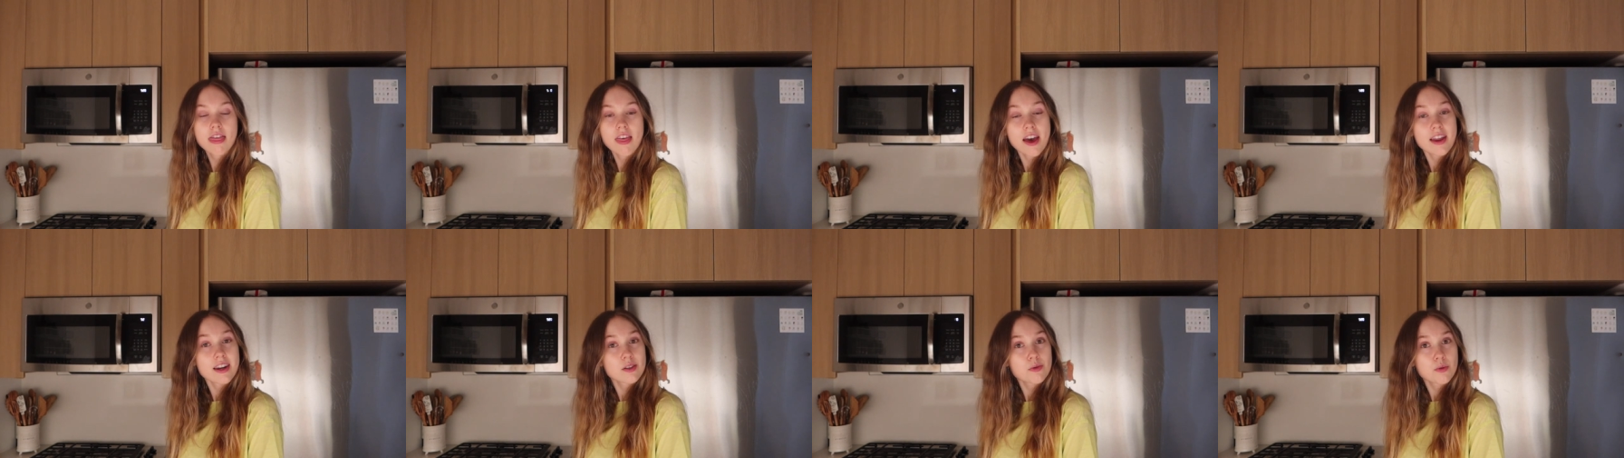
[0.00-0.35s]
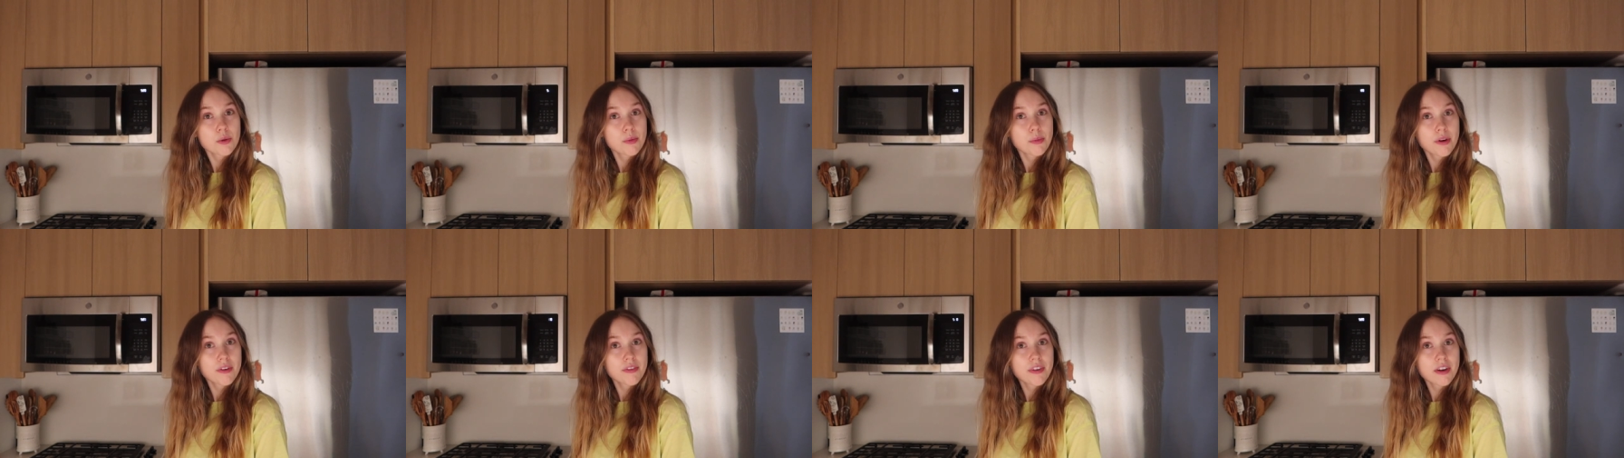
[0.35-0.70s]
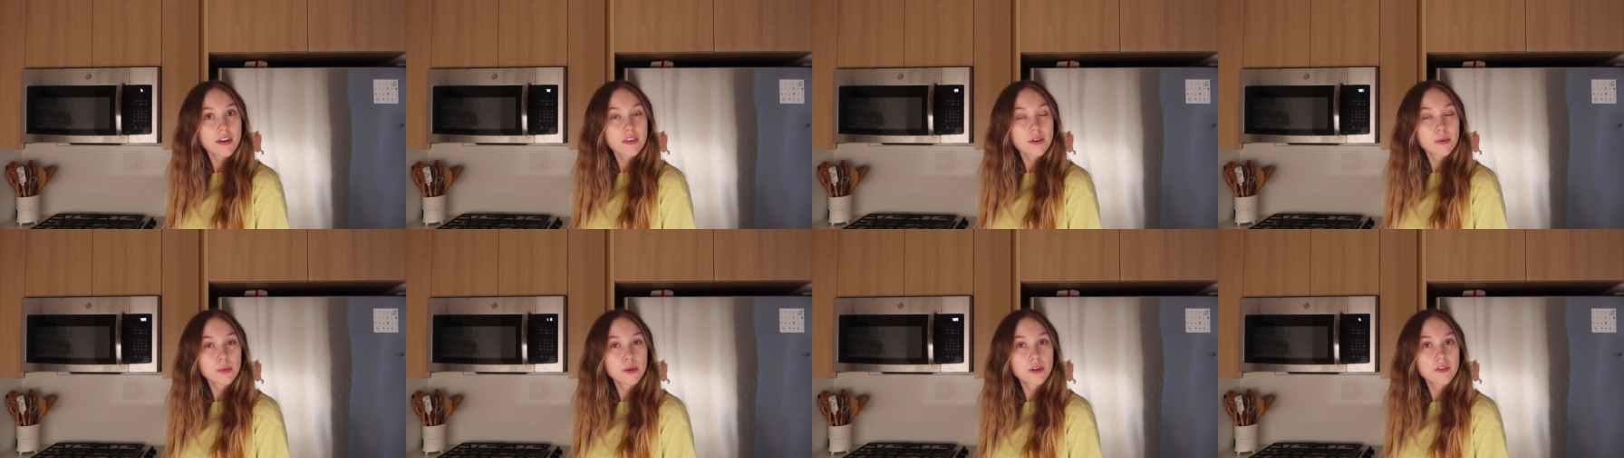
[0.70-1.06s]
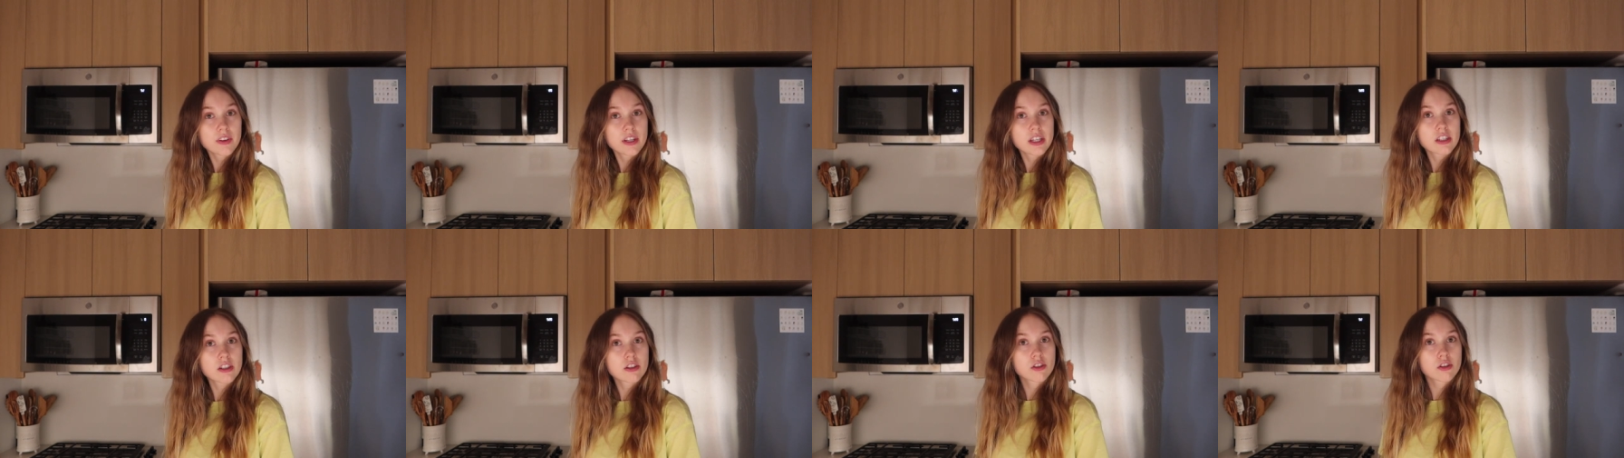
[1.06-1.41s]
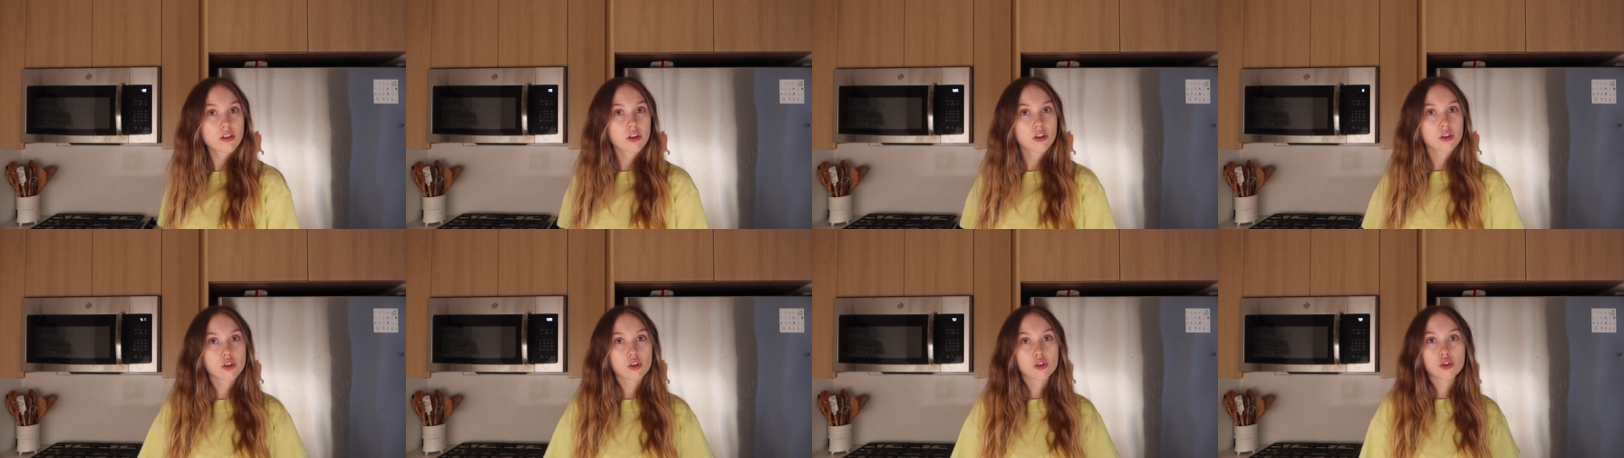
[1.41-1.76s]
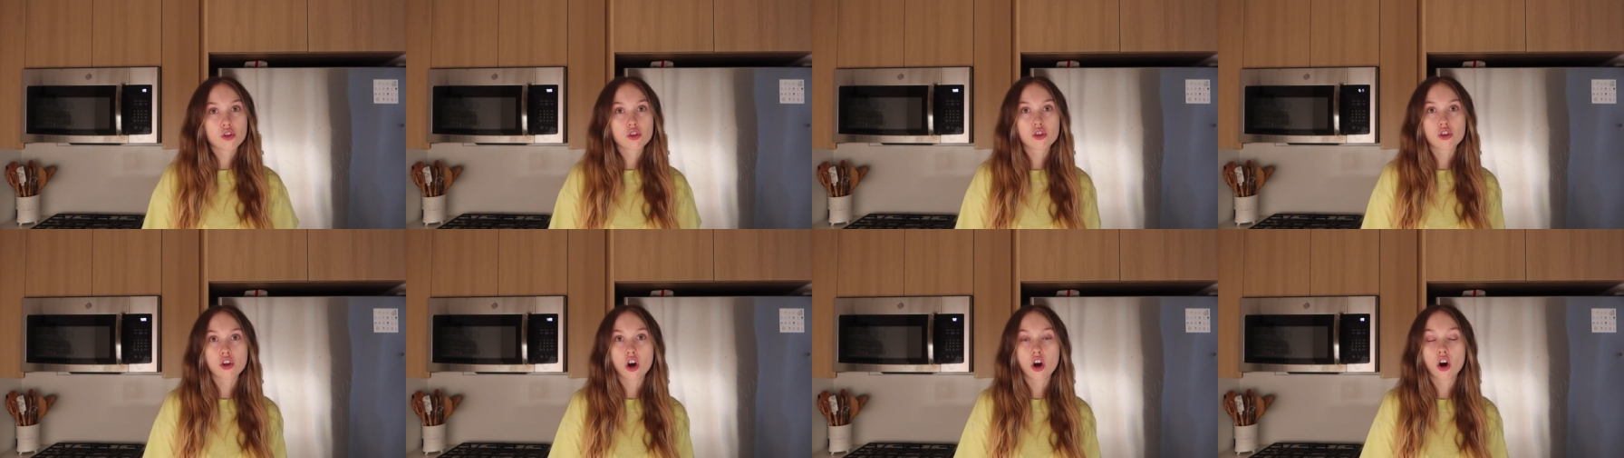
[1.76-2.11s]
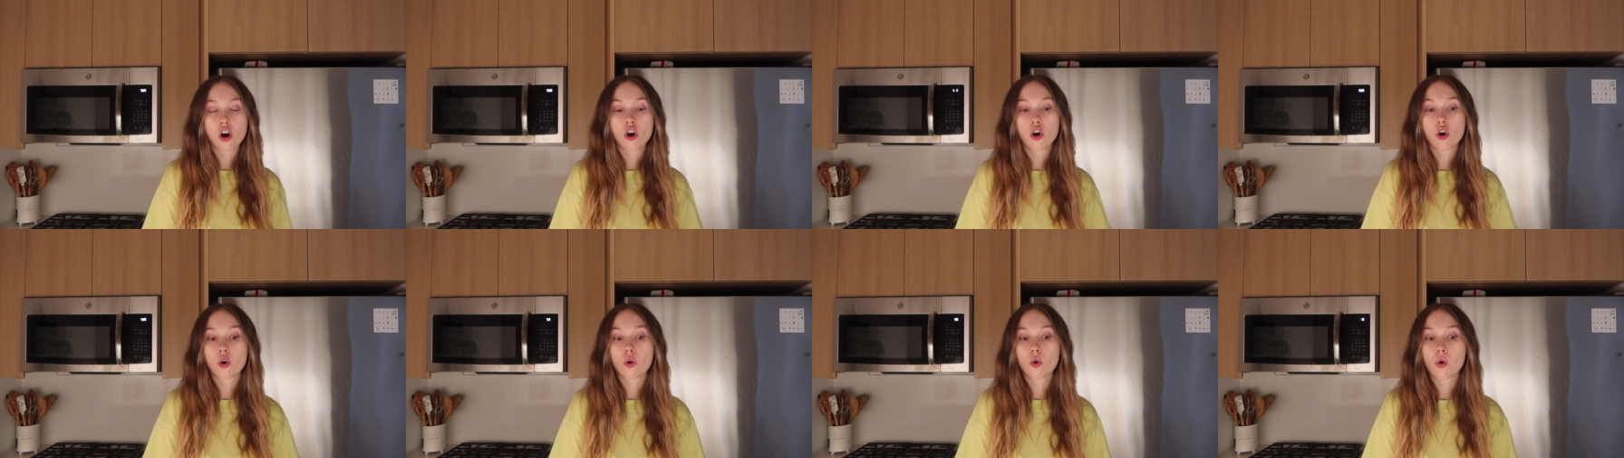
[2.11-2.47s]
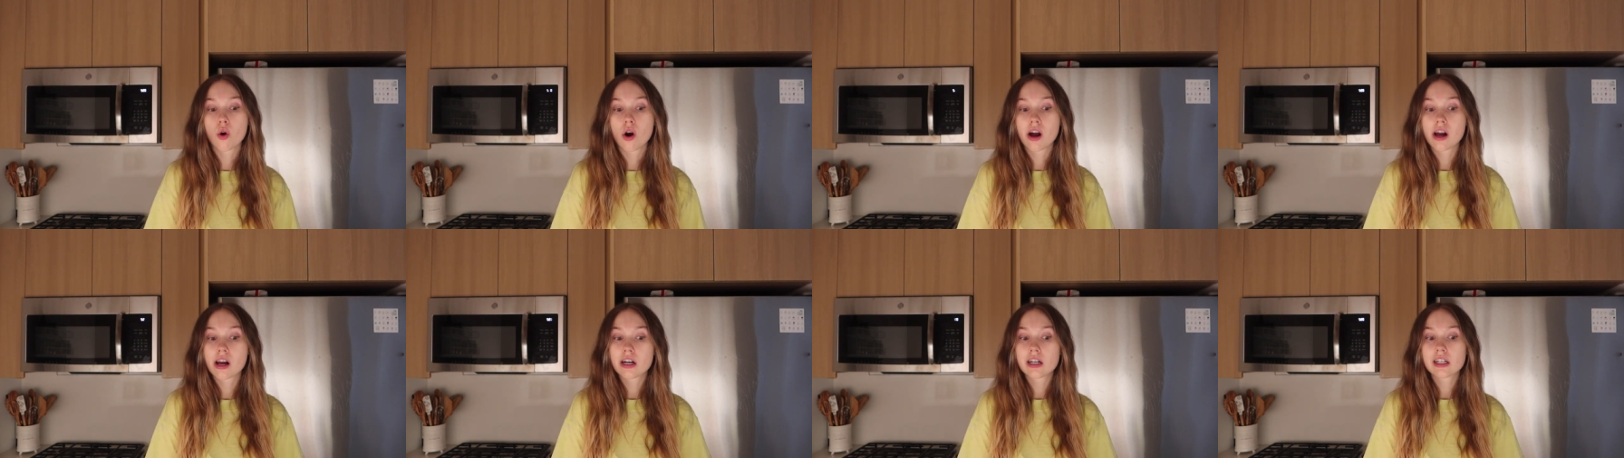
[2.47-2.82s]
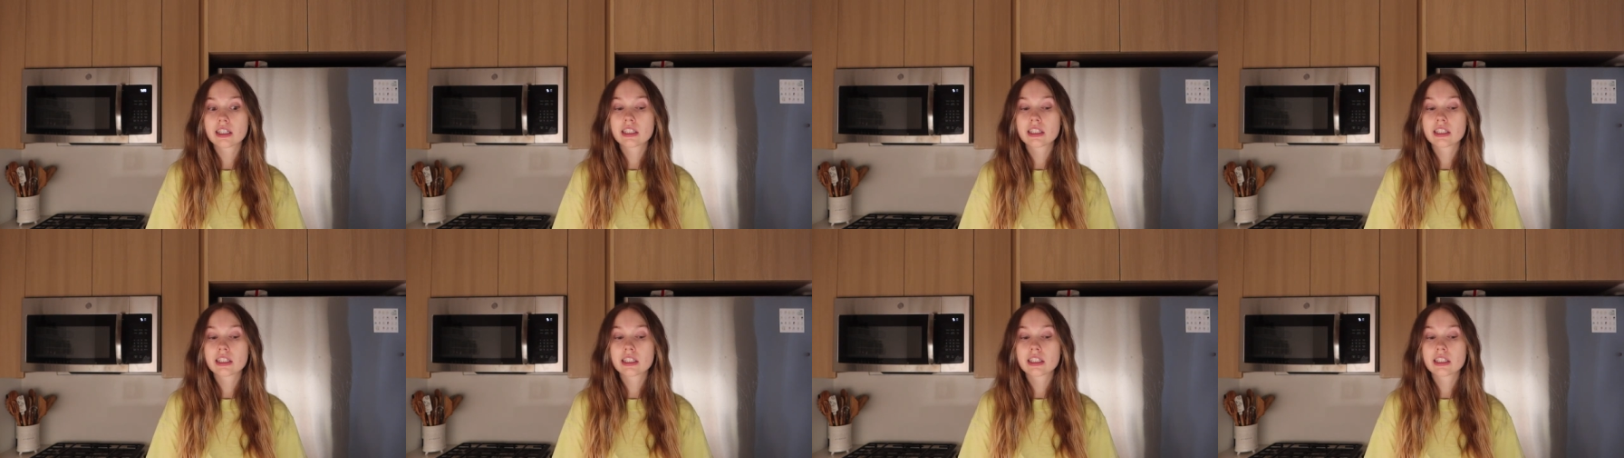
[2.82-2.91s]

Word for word: that is one of my favorite movies. So,